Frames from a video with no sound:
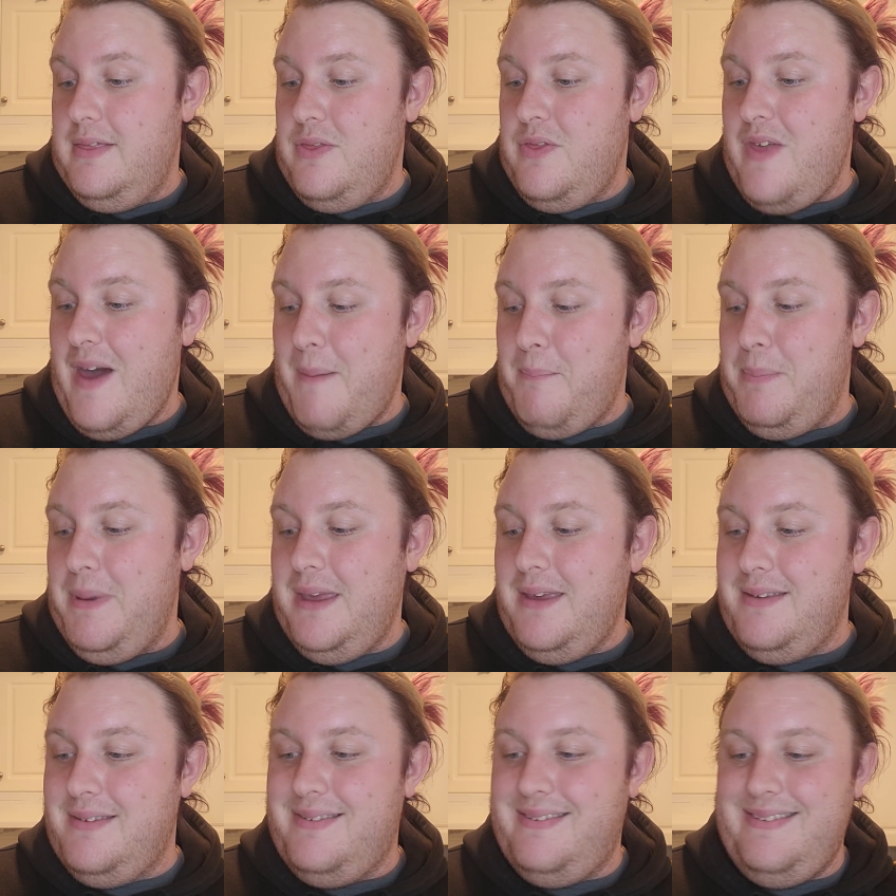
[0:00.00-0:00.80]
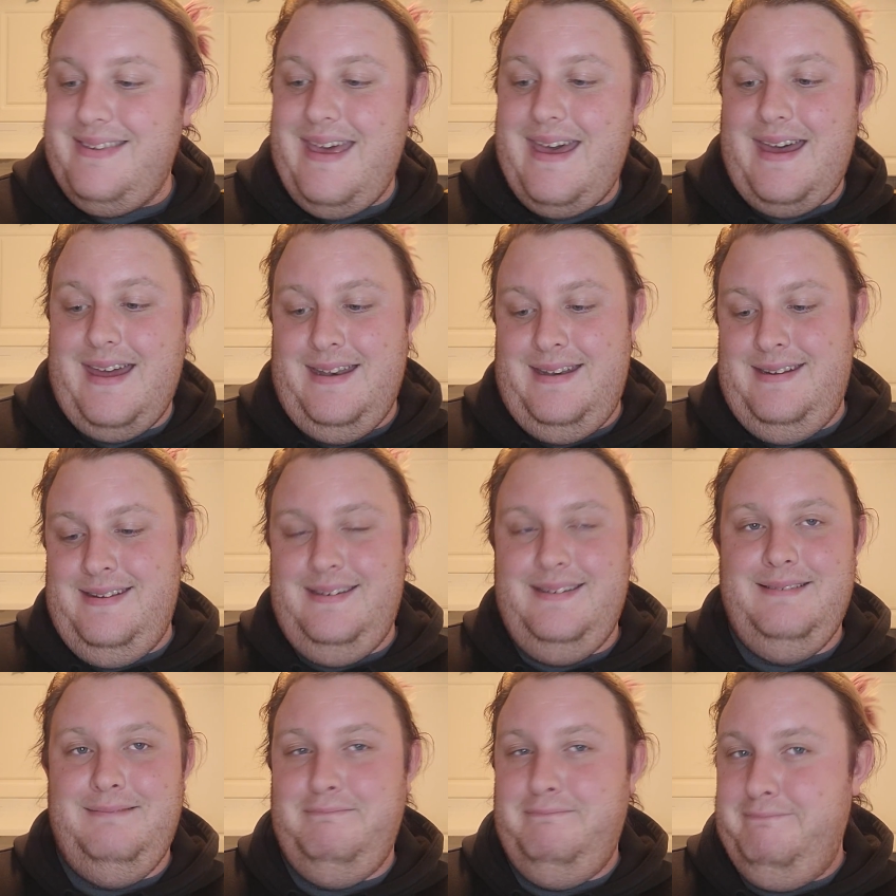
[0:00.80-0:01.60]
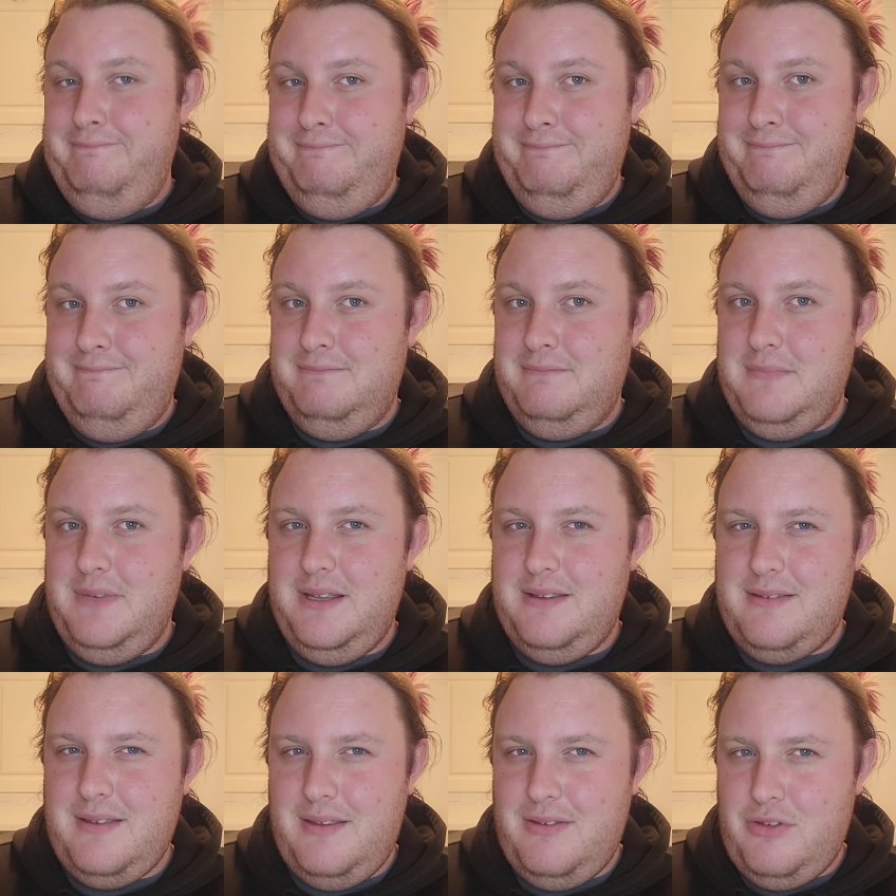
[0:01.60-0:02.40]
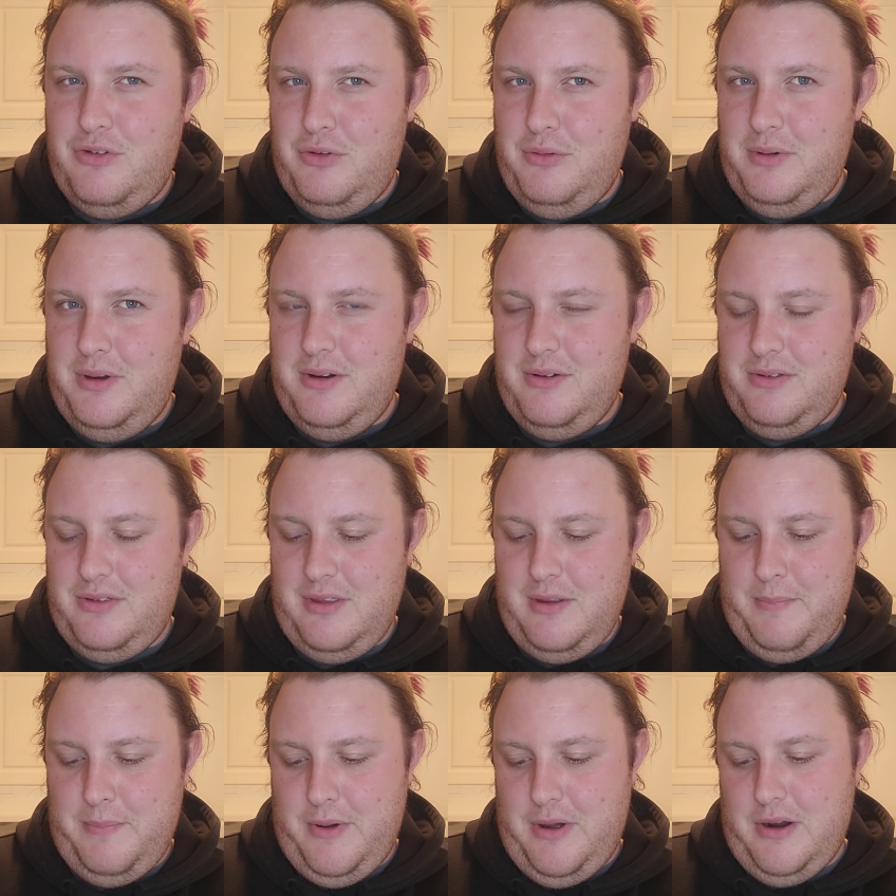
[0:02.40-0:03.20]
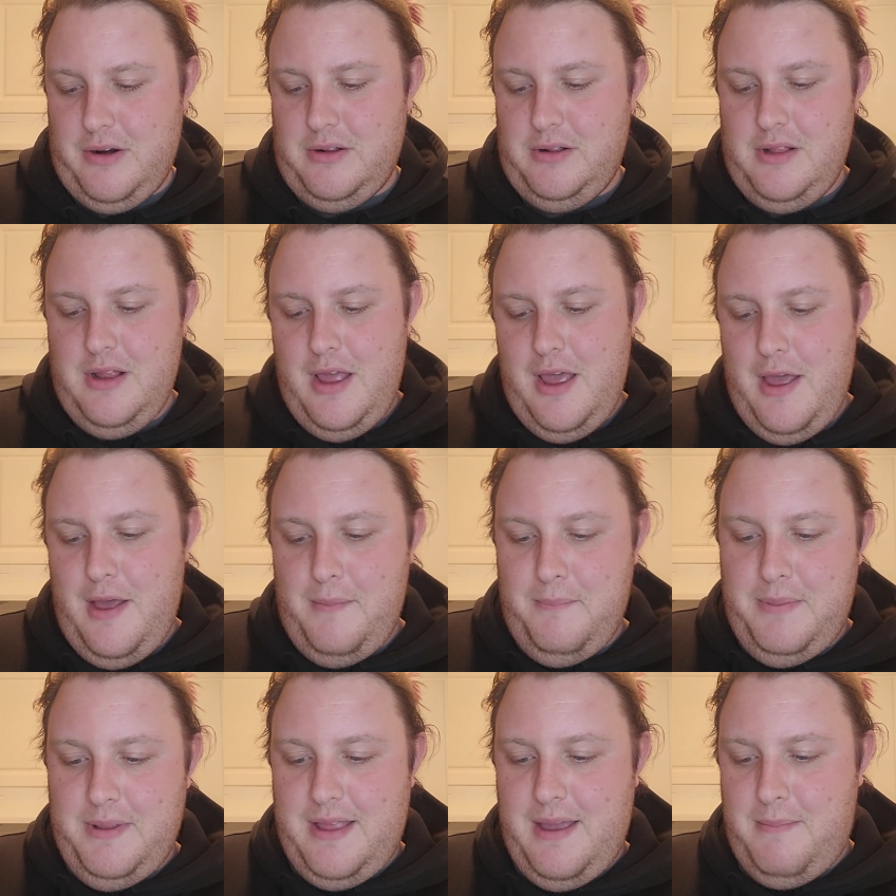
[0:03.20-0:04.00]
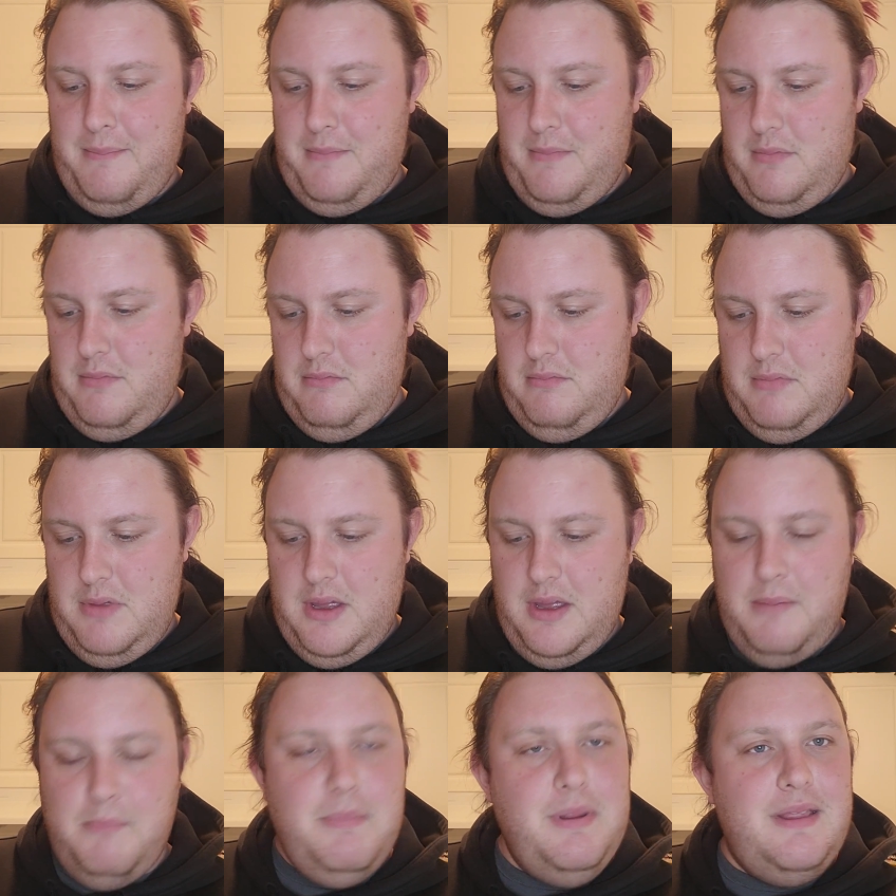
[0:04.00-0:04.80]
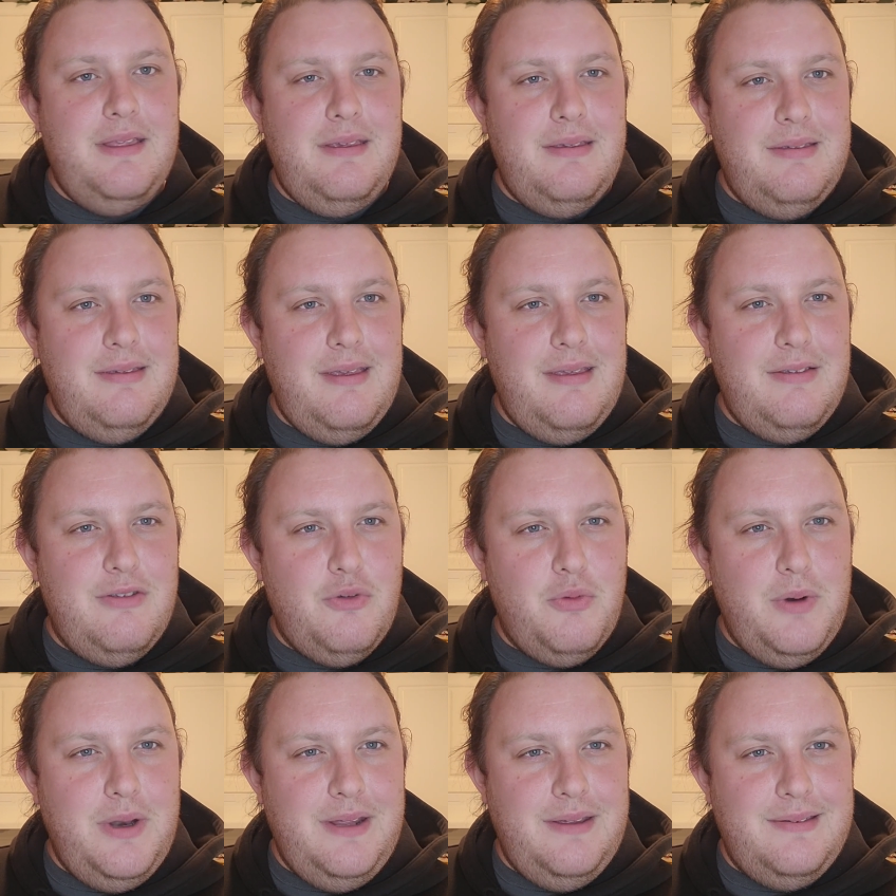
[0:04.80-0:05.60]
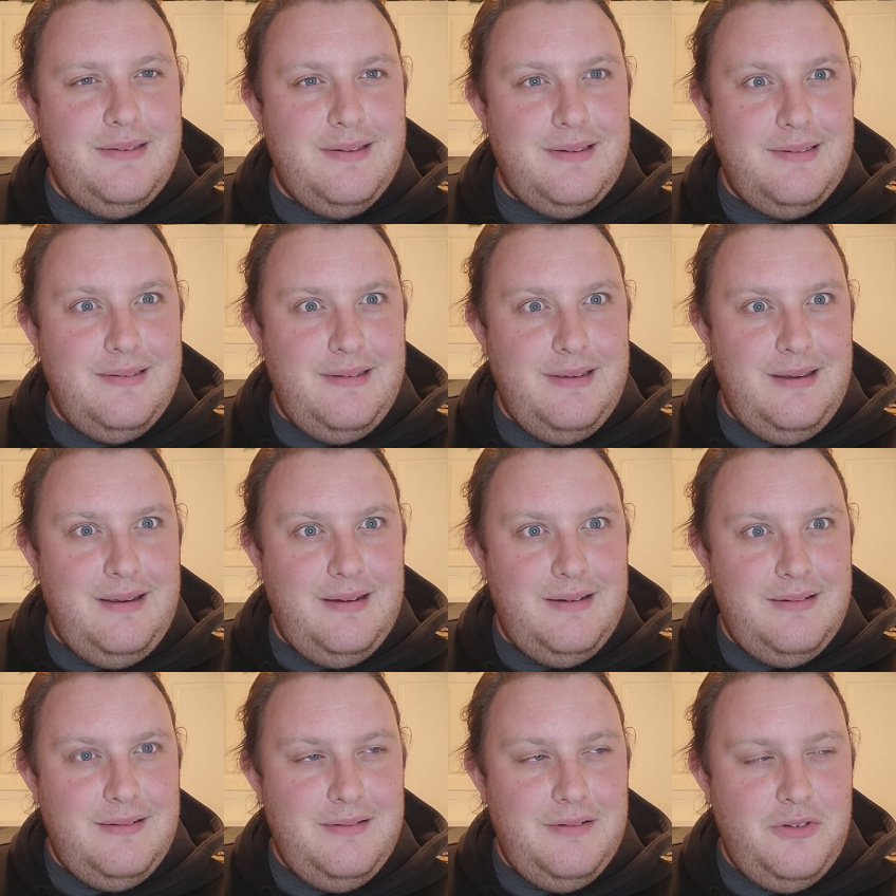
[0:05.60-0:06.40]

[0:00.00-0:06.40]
That being said, it says 2 years in the bottle, but this says 2016.